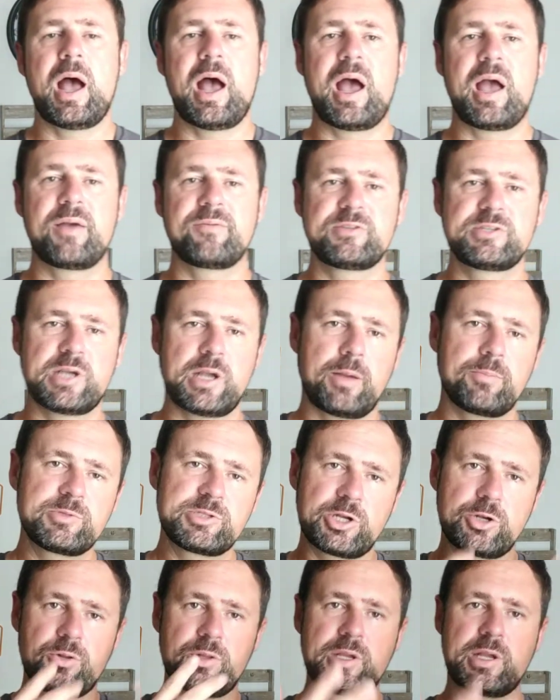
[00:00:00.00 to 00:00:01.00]
I'm
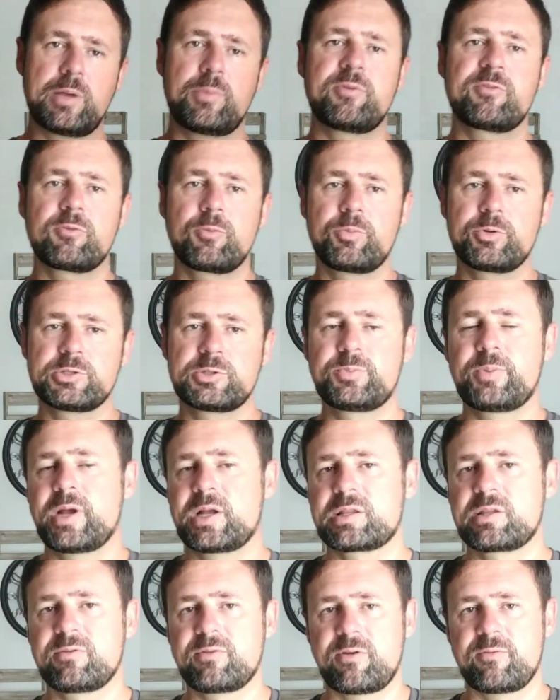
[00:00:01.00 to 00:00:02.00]
generally coming from a
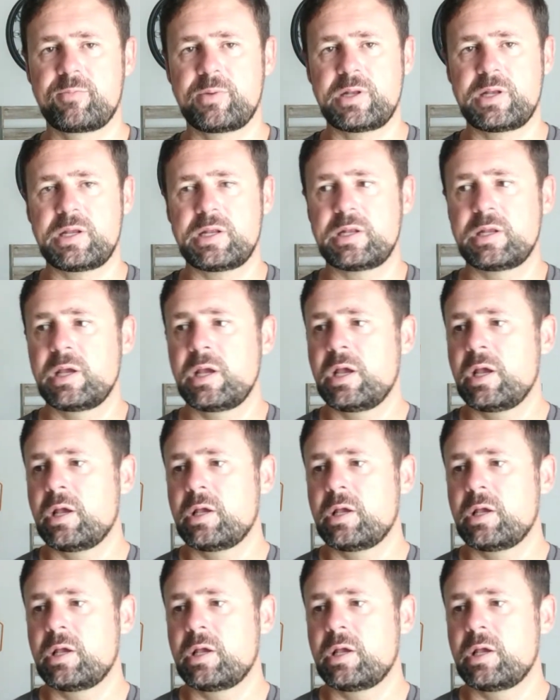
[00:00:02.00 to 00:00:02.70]
perspective, I've been in